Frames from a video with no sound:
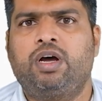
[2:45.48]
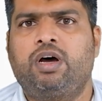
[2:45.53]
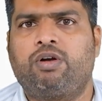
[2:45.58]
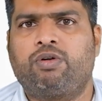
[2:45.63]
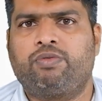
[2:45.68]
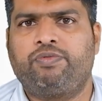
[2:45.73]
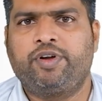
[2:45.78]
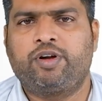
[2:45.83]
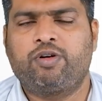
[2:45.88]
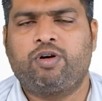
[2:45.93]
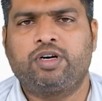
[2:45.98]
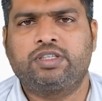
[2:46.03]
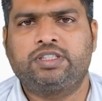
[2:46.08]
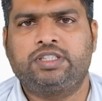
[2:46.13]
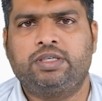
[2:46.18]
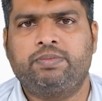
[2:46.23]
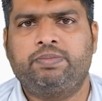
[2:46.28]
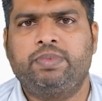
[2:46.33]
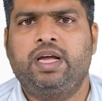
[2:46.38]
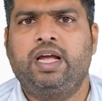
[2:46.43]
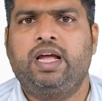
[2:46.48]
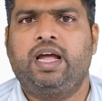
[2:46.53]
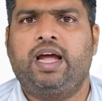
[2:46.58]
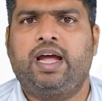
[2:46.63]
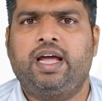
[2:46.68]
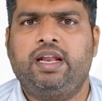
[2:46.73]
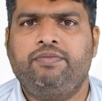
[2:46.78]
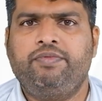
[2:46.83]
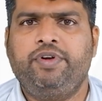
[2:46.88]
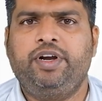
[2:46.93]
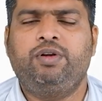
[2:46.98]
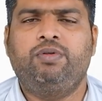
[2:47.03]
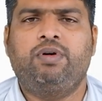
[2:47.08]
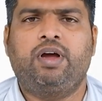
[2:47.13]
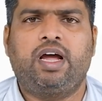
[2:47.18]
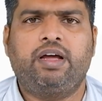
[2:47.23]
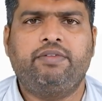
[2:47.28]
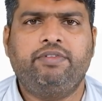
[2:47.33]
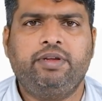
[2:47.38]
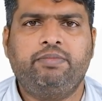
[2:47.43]
rofecoxib, and we do
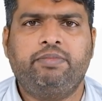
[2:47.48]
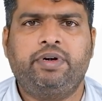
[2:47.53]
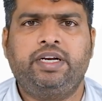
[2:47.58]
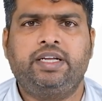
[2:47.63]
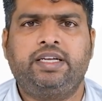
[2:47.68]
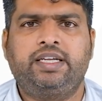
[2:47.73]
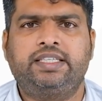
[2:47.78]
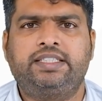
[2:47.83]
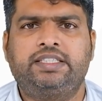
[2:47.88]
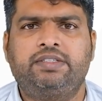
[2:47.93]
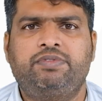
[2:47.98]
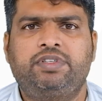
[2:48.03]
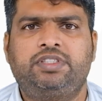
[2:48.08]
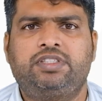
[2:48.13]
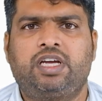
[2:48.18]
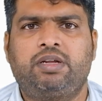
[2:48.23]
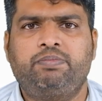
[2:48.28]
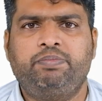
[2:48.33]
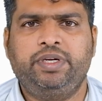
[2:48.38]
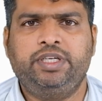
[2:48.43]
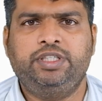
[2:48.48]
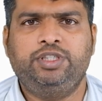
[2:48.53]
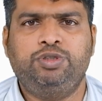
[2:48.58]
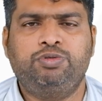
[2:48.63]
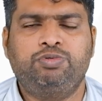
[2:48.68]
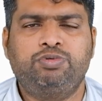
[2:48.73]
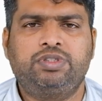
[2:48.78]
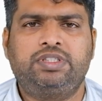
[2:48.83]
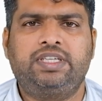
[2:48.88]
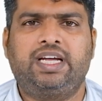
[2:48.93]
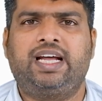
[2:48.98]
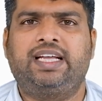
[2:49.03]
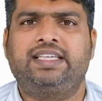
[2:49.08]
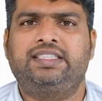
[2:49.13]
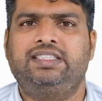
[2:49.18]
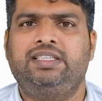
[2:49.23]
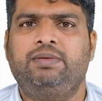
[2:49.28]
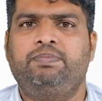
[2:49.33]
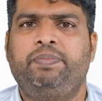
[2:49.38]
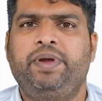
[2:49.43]
have the medication which are being used
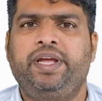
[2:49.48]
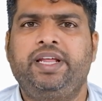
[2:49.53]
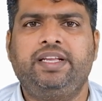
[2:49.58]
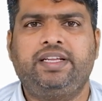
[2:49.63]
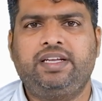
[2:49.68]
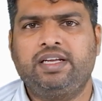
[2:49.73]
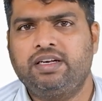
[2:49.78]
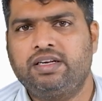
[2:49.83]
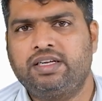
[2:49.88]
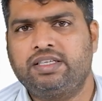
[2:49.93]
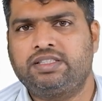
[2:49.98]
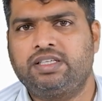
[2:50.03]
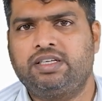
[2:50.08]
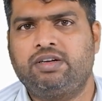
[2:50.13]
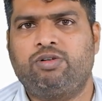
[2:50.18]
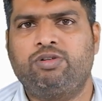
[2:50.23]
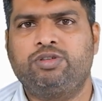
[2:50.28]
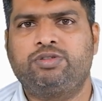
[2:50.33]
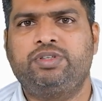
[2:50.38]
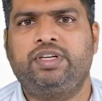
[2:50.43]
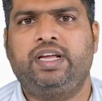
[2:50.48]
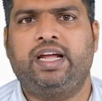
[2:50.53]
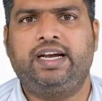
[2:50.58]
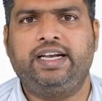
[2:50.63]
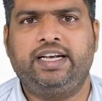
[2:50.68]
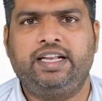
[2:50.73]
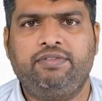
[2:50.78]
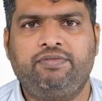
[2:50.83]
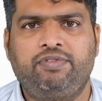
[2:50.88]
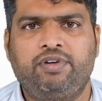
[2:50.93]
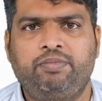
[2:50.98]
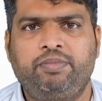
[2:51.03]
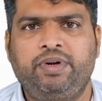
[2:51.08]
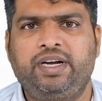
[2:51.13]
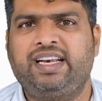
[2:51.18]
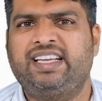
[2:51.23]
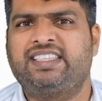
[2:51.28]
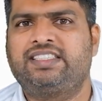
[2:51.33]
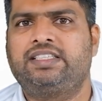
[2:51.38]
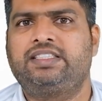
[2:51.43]
as the painkillers and also the
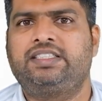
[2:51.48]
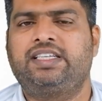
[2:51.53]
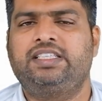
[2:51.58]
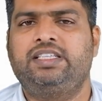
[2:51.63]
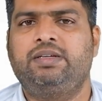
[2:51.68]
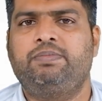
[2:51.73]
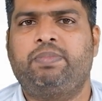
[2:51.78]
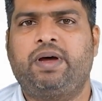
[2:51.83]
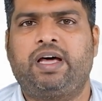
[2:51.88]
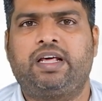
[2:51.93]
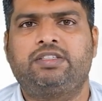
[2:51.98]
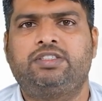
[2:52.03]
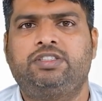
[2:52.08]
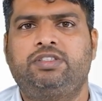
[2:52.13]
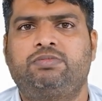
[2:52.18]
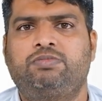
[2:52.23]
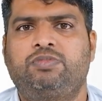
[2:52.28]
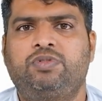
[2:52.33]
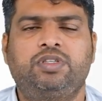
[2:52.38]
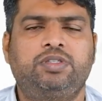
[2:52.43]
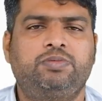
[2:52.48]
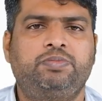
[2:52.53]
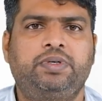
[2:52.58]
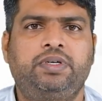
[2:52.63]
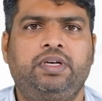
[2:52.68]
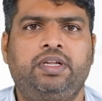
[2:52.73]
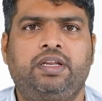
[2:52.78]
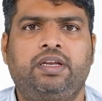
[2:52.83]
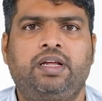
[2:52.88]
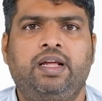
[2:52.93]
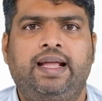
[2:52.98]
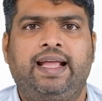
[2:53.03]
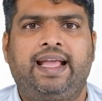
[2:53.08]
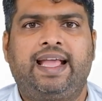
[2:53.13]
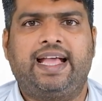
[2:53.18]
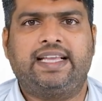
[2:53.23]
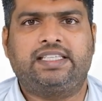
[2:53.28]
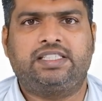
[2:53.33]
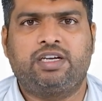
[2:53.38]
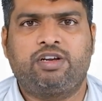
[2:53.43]
anti-inflammatory, such as the paracetamol has been there,
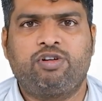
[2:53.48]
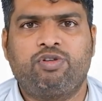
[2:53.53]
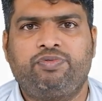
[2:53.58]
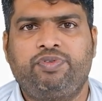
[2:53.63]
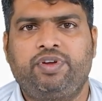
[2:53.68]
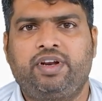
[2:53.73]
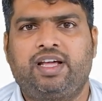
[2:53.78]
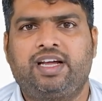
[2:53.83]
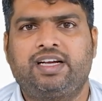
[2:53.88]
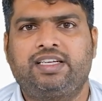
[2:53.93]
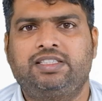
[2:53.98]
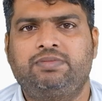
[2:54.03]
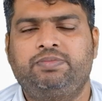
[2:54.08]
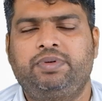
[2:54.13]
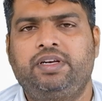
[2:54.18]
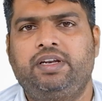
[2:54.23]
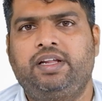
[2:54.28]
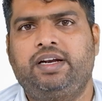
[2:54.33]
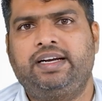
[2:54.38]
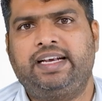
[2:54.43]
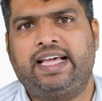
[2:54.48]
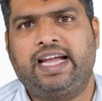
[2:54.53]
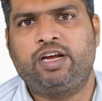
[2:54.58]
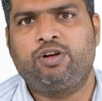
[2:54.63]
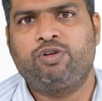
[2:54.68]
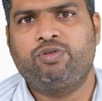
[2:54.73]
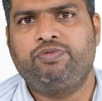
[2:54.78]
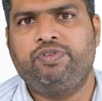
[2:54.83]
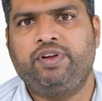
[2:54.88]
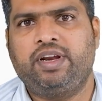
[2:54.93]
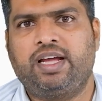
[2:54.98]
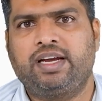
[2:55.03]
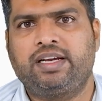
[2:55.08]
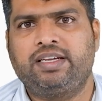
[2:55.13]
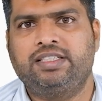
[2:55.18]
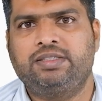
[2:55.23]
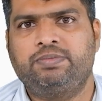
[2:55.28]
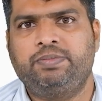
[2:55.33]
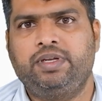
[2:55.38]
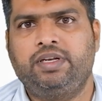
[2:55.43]
aceclofenac has been there, diclofenac
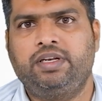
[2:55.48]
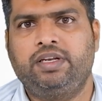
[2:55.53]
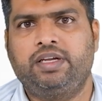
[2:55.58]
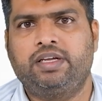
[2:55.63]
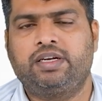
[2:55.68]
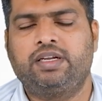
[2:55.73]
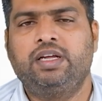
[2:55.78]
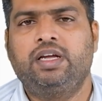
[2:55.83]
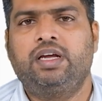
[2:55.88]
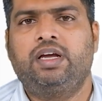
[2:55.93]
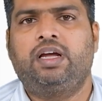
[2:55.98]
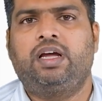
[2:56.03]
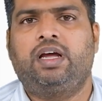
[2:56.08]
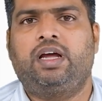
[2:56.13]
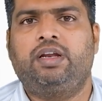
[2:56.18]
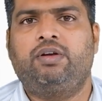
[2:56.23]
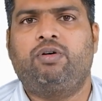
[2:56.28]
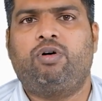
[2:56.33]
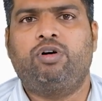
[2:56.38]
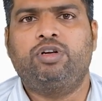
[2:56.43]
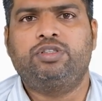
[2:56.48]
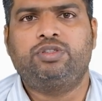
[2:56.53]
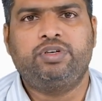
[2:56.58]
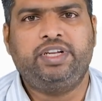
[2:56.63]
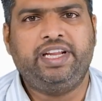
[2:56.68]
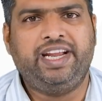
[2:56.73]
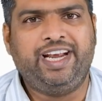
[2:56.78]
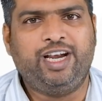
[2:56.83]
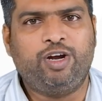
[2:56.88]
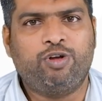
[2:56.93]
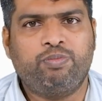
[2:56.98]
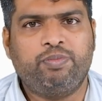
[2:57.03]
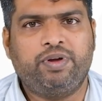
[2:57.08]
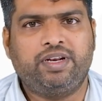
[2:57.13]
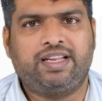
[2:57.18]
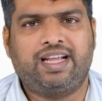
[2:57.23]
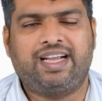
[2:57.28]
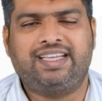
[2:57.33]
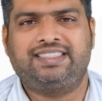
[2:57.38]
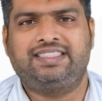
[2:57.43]
has been there, and also the
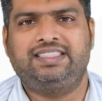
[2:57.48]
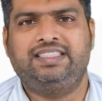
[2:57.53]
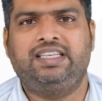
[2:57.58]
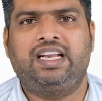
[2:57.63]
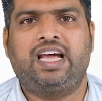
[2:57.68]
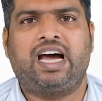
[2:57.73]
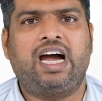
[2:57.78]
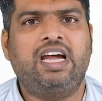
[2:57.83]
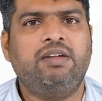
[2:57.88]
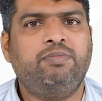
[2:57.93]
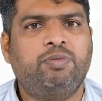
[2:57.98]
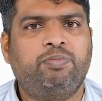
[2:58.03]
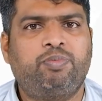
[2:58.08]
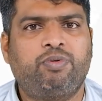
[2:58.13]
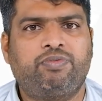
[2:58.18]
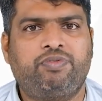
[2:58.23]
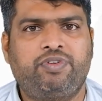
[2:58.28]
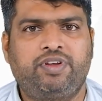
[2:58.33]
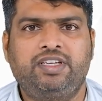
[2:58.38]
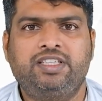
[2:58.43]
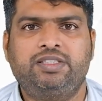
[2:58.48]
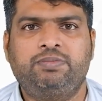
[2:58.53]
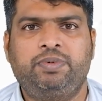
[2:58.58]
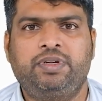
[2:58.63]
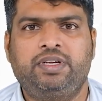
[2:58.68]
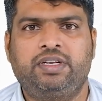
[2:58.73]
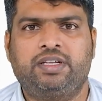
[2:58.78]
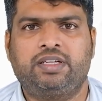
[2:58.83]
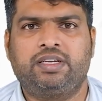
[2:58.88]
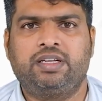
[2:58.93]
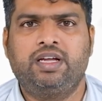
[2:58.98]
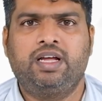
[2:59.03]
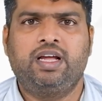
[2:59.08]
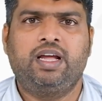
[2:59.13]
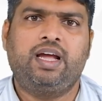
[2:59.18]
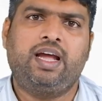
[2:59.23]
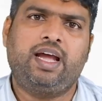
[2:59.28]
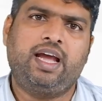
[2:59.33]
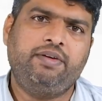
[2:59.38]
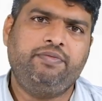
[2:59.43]
indomethacin, ibuprofen has been there.
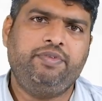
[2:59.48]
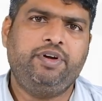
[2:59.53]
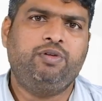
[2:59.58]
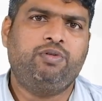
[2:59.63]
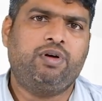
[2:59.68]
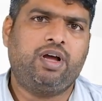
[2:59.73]
And we do